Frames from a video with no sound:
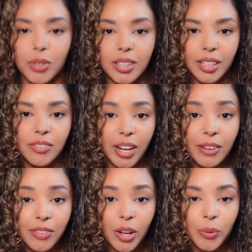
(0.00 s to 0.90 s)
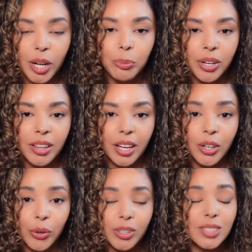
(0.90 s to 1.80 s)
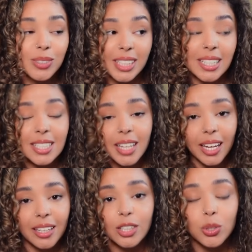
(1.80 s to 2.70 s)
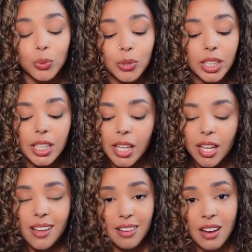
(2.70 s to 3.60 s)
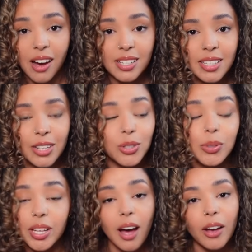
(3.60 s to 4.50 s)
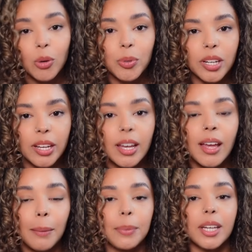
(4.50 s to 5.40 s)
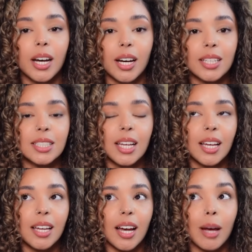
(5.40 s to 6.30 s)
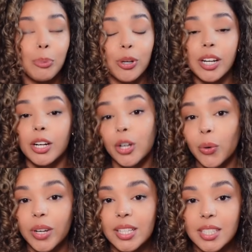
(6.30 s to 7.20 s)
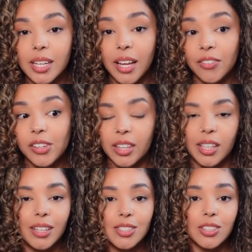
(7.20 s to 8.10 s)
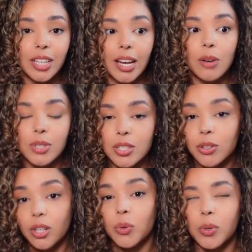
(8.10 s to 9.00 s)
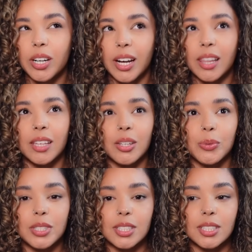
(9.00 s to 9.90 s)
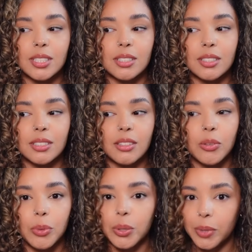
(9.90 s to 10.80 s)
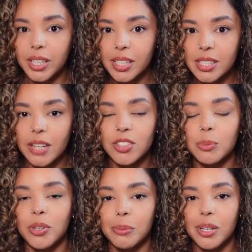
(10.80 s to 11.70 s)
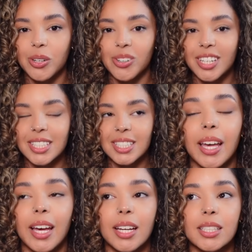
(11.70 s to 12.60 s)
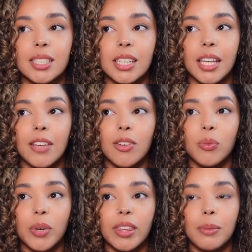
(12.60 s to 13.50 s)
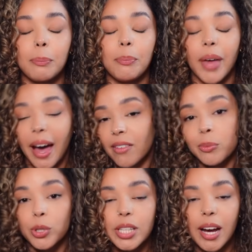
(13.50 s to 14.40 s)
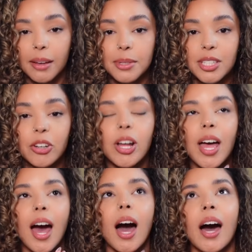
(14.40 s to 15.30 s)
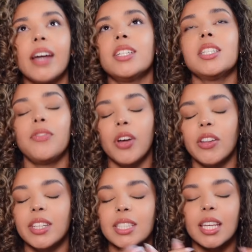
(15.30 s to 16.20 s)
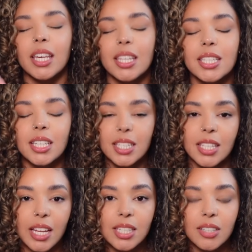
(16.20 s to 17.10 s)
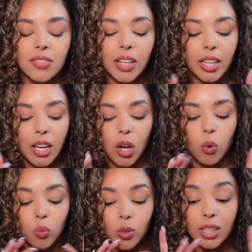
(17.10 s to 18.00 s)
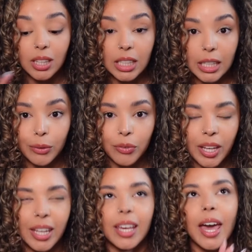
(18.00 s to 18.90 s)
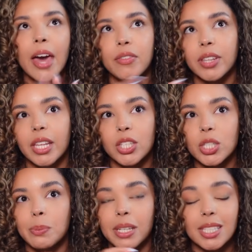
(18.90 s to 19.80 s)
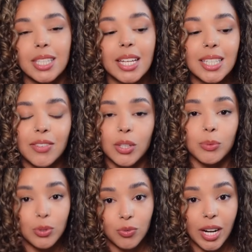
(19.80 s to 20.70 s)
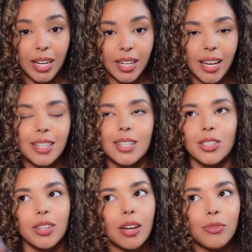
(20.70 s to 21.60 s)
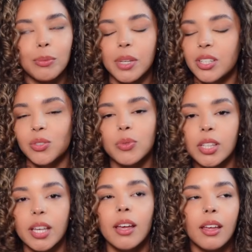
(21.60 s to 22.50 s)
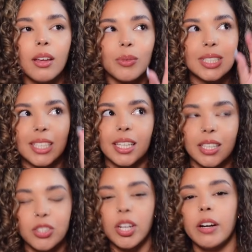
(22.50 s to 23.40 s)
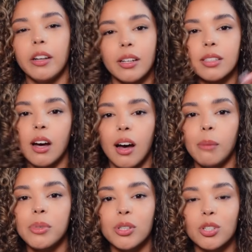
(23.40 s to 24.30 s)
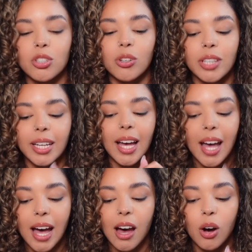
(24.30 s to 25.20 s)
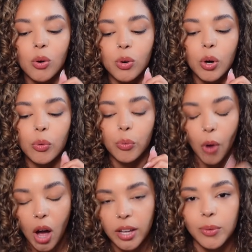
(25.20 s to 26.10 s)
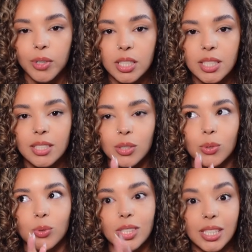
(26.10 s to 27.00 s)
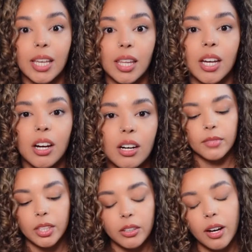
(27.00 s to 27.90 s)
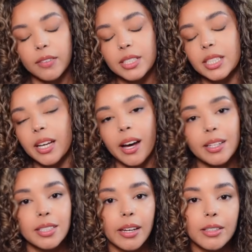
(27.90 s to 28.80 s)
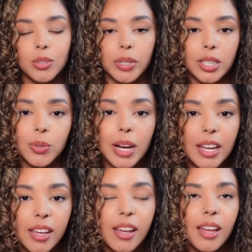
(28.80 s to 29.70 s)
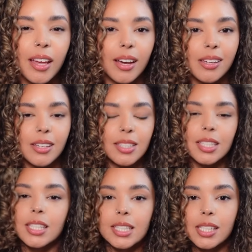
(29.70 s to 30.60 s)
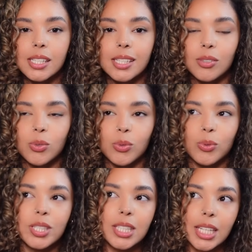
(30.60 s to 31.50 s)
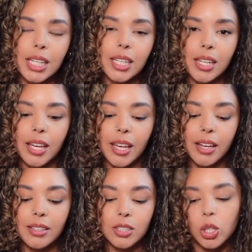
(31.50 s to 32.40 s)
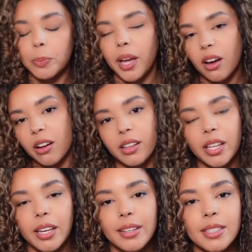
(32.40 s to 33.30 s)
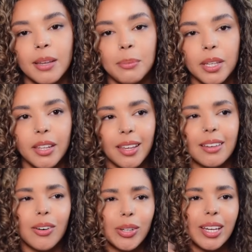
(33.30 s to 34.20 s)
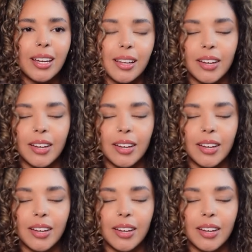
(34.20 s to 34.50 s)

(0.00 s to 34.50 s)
relief I felt when I put in that notice was insane. Like truly a godsend, truly eye-opening, because I put in a notice and everything. So like I was still gonna work, I think it was 3 weeks after I put in my notice. And even with having more time still, I just felt this instant sense of like relief, and like everything just made sense, everything was right again. And so that for me just really was like the cherry on top to show like how wrong it was to stay there. You know, obviously hindsight is 20/20, and it's easy to sit and look back on things and be like, oh yeah,